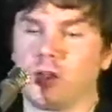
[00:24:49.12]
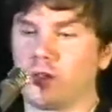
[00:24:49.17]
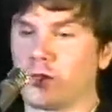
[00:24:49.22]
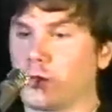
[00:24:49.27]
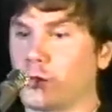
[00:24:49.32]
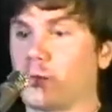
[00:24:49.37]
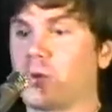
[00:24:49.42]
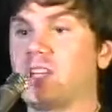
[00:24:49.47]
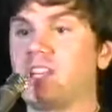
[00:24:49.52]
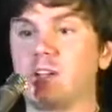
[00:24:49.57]

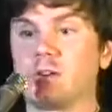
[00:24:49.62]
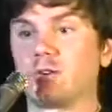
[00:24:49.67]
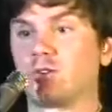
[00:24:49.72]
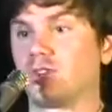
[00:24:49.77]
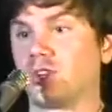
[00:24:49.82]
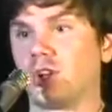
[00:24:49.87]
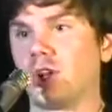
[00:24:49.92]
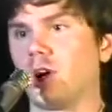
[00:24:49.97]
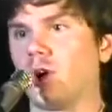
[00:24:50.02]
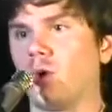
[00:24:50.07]
three years
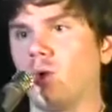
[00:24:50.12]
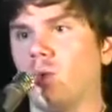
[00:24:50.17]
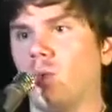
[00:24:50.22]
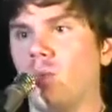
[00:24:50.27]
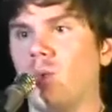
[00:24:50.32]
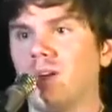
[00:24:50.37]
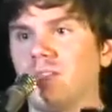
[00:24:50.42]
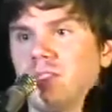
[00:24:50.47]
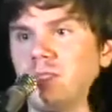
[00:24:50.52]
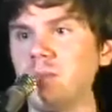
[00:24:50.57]
ago
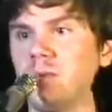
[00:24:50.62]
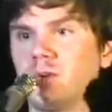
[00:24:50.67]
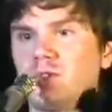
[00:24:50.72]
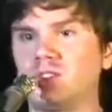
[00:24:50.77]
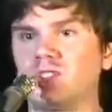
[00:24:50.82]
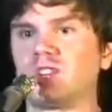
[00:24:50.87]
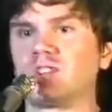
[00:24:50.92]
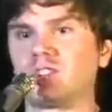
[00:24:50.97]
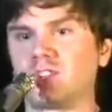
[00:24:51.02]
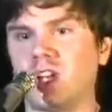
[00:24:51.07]
what the
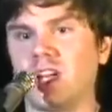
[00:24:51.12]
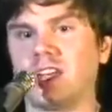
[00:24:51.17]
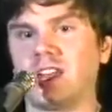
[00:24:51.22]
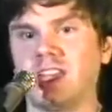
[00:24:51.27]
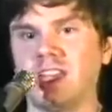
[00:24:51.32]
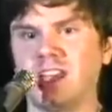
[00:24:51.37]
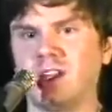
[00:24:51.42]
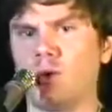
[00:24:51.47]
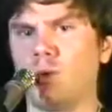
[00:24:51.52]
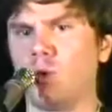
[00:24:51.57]
most
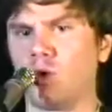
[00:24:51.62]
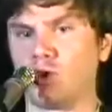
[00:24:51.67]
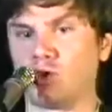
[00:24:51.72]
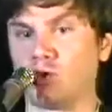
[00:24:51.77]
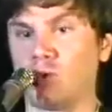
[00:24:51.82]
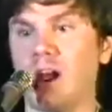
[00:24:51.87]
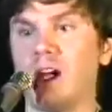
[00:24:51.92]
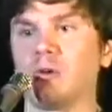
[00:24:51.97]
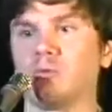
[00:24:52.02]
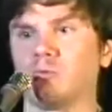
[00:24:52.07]
exciting,
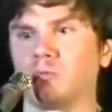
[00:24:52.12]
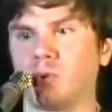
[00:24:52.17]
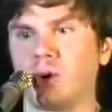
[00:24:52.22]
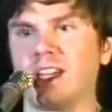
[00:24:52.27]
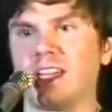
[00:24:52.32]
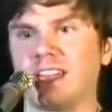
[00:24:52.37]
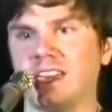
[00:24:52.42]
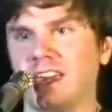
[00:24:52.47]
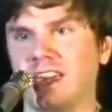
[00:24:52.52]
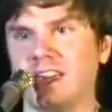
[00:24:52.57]

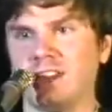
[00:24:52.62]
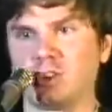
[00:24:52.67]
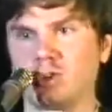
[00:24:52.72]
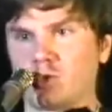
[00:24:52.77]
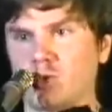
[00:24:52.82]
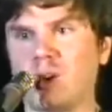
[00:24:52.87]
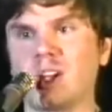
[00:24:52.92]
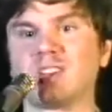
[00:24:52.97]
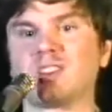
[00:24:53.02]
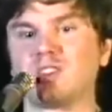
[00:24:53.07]
groundbreaking,
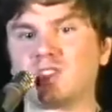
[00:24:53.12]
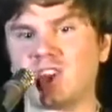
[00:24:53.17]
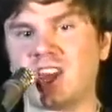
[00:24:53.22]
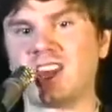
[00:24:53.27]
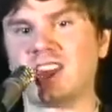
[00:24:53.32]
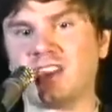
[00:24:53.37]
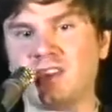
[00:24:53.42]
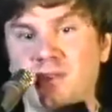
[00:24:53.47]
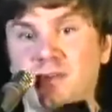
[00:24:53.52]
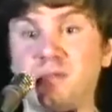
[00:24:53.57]

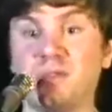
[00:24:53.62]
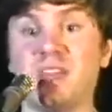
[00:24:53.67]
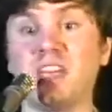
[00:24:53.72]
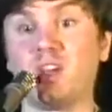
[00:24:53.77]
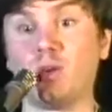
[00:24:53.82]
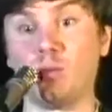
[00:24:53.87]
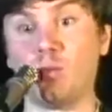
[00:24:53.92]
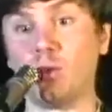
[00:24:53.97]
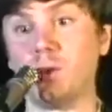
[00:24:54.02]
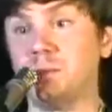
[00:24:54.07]
trend-setting
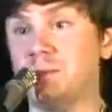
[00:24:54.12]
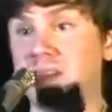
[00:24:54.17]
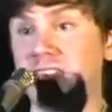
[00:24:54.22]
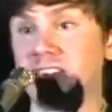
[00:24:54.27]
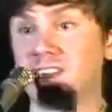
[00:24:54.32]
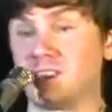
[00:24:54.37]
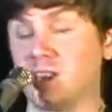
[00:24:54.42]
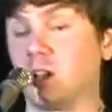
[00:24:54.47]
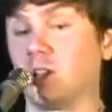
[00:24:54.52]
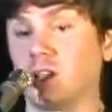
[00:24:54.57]
thing would be
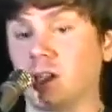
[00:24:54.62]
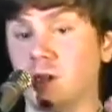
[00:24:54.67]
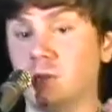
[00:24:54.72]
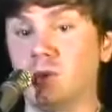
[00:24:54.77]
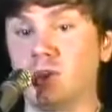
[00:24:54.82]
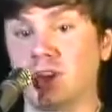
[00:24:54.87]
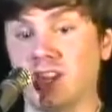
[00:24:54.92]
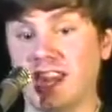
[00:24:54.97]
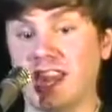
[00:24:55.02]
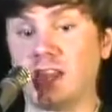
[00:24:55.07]
in
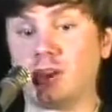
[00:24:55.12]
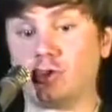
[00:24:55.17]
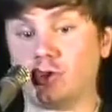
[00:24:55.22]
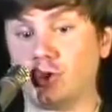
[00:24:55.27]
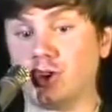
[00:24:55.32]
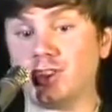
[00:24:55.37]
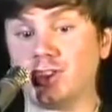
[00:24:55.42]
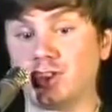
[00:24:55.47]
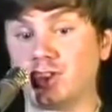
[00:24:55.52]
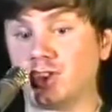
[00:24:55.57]

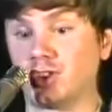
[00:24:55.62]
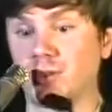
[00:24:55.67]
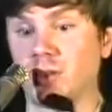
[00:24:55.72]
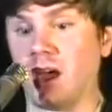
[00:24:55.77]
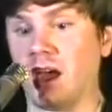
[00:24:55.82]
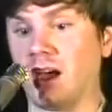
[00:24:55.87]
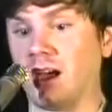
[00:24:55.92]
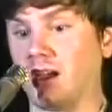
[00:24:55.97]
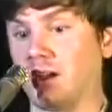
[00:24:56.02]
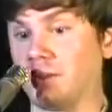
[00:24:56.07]
telecommunications.
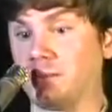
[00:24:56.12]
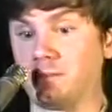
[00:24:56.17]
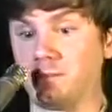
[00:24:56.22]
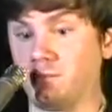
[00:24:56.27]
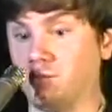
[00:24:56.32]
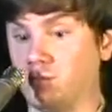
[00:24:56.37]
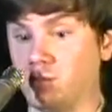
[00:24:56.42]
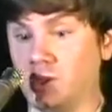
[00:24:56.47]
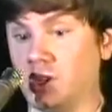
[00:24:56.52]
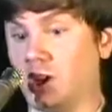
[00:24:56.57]
Uh,
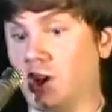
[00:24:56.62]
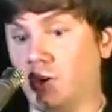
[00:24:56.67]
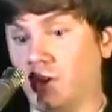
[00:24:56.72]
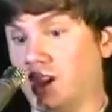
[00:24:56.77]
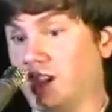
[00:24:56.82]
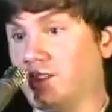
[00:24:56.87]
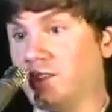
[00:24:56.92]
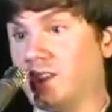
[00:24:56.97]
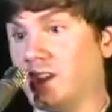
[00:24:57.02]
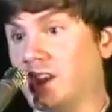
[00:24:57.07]
you know,
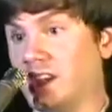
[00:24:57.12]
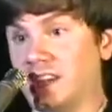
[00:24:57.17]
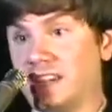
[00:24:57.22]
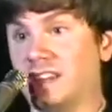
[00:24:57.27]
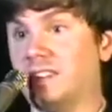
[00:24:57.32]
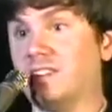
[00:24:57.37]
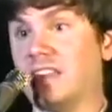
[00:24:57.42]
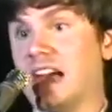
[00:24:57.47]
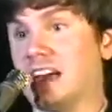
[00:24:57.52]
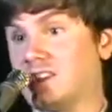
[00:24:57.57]
in the
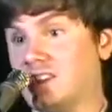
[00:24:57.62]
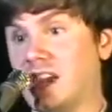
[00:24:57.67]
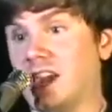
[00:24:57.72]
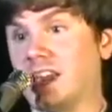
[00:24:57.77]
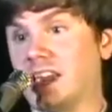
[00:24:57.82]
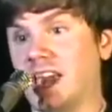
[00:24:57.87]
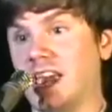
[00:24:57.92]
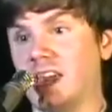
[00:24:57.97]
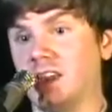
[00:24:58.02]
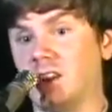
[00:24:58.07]
in that
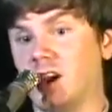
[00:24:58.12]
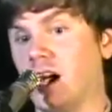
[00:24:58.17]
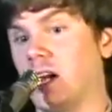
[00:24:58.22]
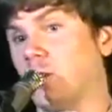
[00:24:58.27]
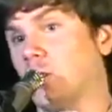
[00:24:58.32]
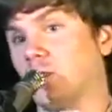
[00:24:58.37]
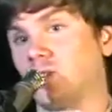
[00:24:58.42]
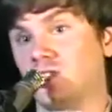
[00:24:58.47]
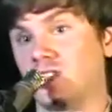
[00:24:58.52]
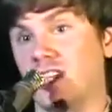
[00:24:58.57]
decade, I
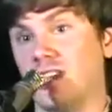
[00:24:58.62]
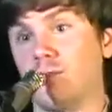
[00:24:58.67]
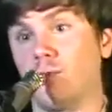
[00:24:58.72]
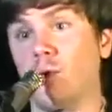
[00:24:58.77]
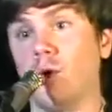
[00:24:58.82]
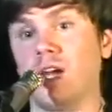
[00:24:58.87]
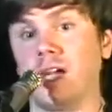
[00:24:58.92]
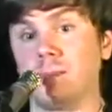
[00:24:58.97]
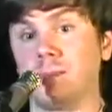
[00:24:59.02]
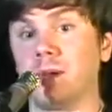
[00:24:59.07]
would say
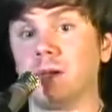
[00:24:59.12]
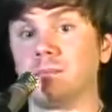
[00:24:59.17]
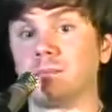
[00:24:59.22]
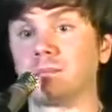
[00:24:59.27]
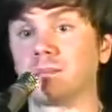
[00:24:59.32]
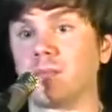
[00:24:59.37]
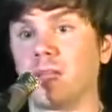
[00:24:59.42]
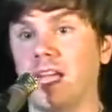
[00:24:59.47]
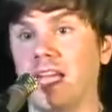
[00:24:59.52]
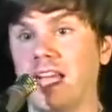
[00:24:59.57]
VoIP.
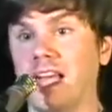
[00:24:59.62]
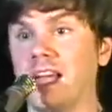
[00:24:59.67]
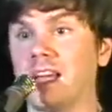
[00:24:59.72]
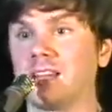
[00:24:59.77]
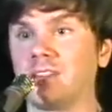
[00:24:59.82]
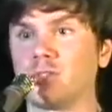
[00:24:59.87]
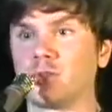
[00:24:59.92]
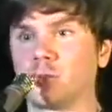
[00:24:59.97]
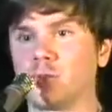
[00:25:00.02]
And the